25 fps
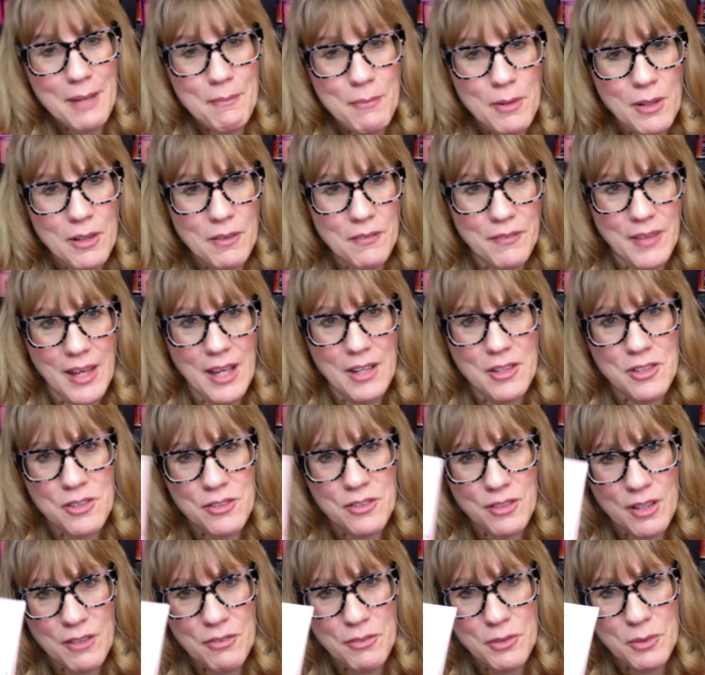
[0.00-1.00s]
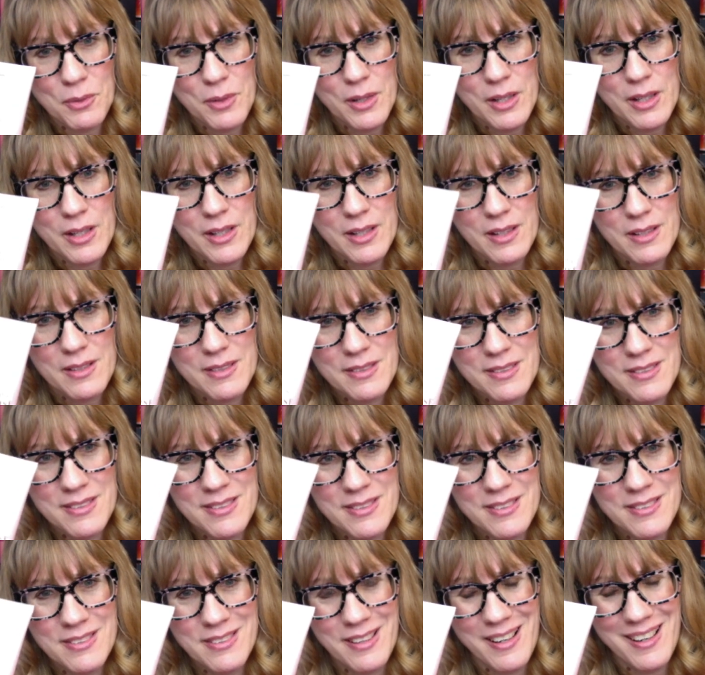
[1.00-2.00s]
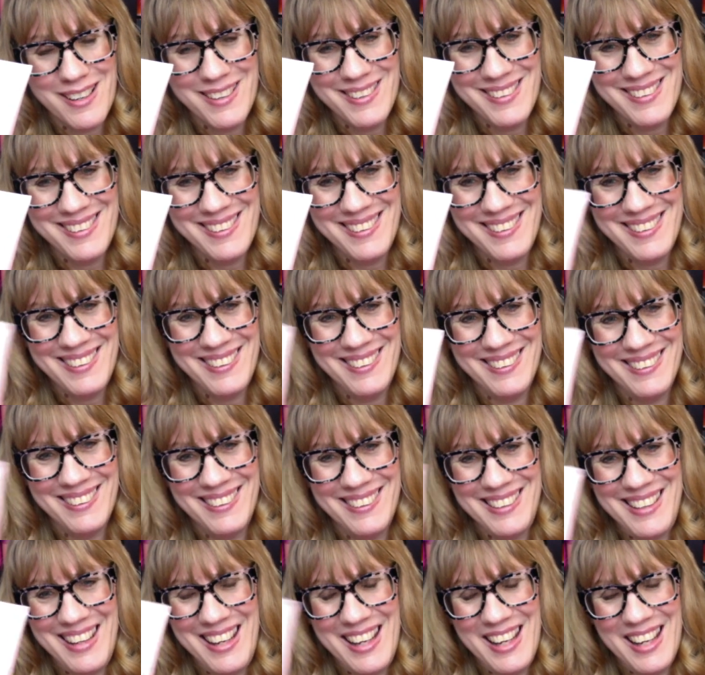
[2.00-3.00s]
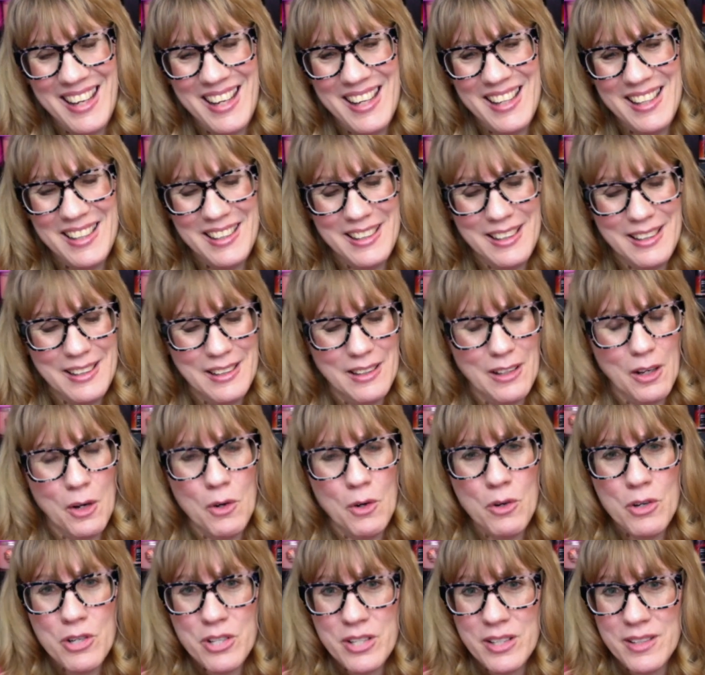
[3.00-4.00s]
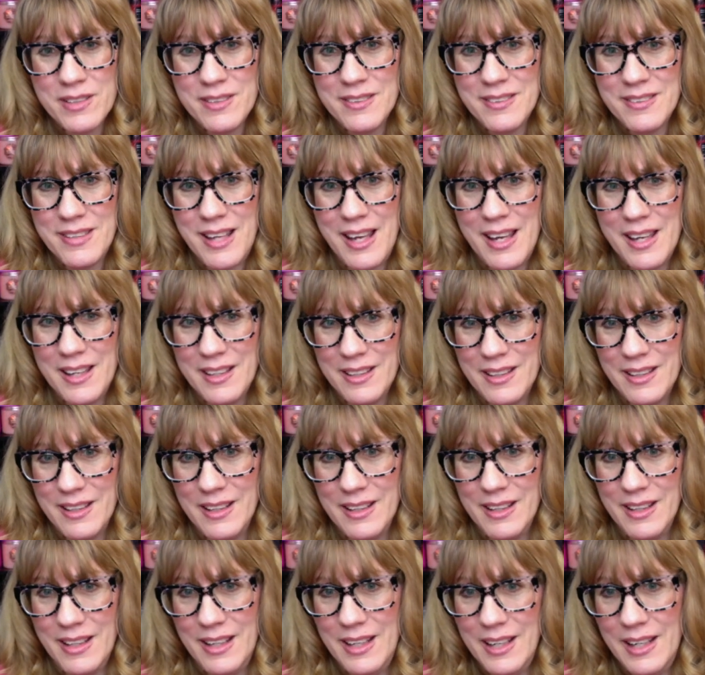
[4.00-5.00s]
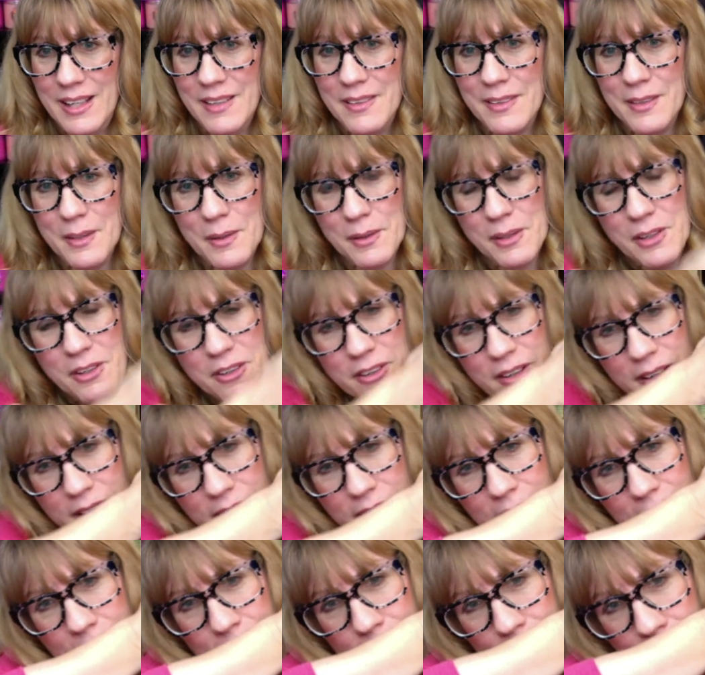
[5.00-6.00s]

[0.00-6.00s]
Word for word: more of that driftwood, suntan, ocean scent in the cream.